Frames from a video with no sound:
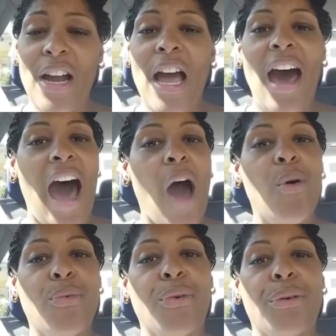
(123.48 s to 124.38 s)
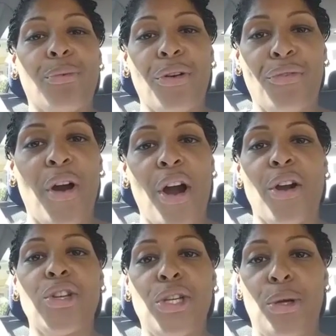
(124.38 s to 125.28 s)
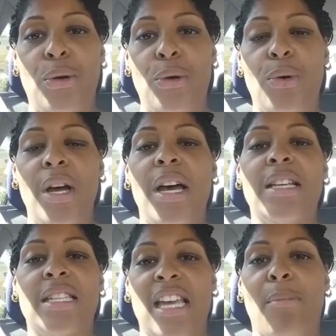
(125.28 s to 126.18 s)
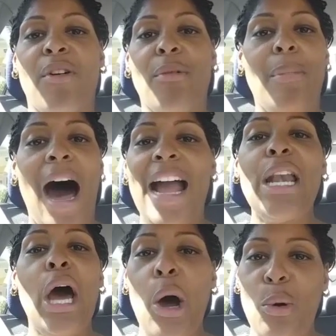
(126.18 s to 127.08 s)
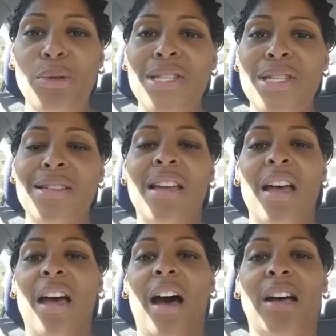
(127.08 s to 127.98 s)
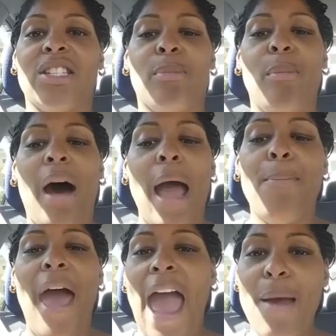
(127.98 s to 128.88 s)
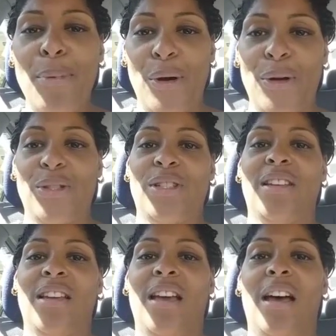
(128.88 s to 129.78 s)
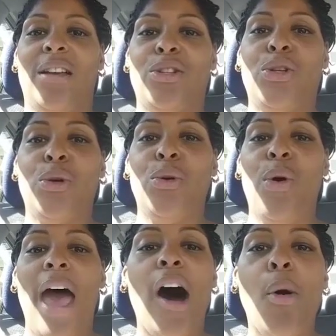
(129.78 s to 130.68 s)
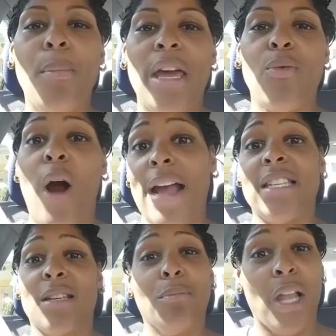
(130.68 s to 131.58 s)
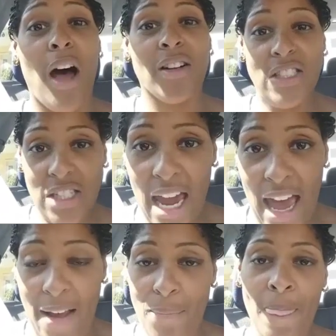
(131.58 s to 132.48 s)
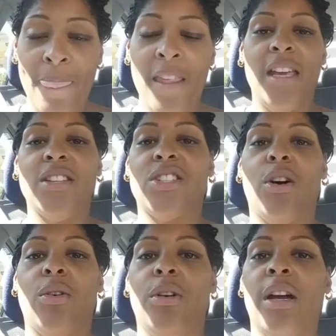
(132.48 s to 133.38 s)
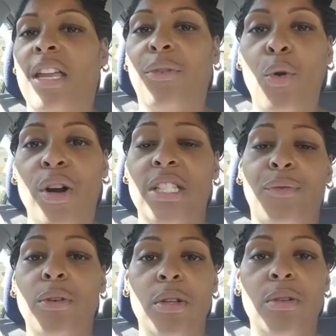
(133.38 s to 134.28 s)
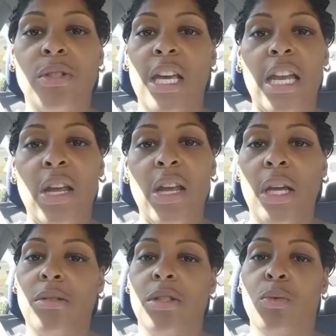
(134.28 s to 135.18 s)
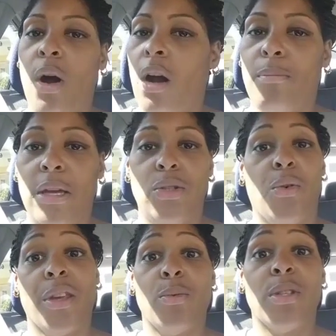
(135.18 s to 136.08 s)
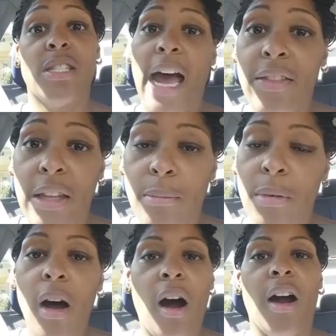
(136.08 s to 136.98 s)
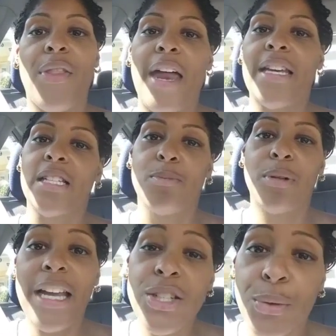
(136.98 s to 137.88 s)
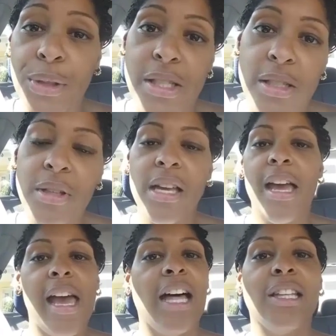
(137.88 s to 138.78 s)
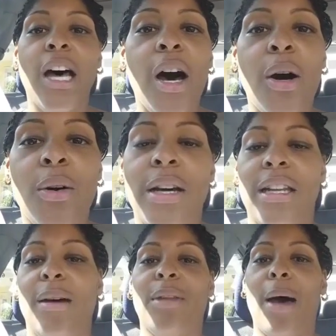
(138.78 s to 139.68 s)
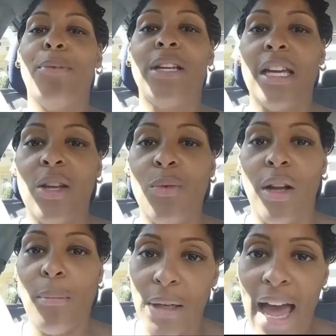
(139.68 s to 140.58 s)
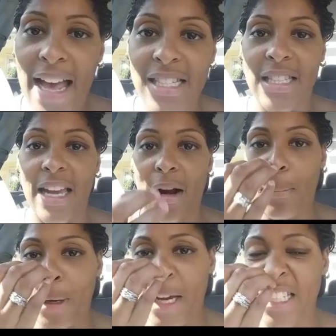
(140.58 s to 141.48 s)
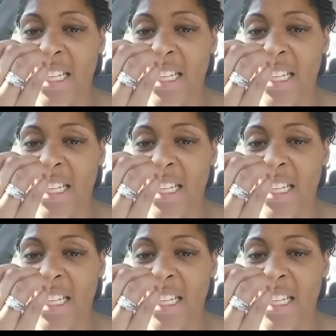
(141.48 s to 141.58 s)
I would refer to some of my notes, some of my papers to help me write some blogs today. And of course, if you use anyone else's work, make sure you cite them, or that is plagiarism. Hello, and I'm not putting anyone on blast there, but